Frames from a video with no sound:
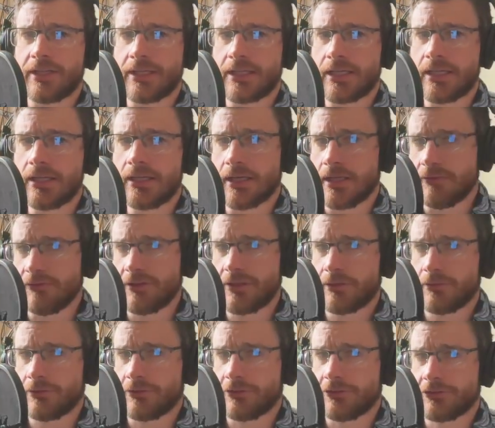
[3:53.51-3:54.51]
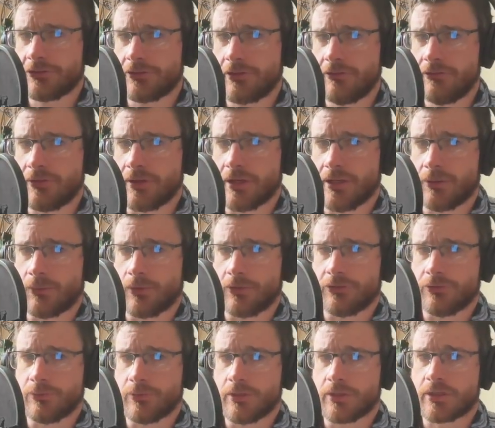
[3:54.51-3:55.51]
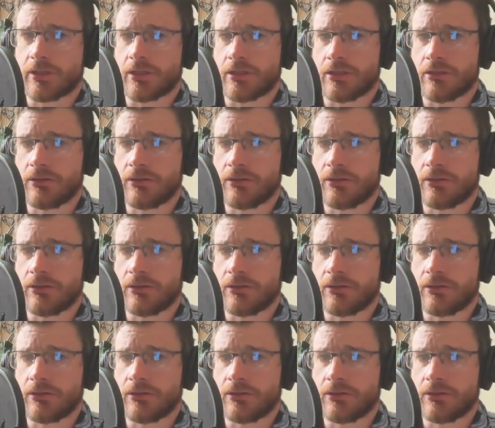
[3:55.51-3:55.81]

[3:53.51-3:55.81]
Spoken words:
even though it was the software that wasn't working.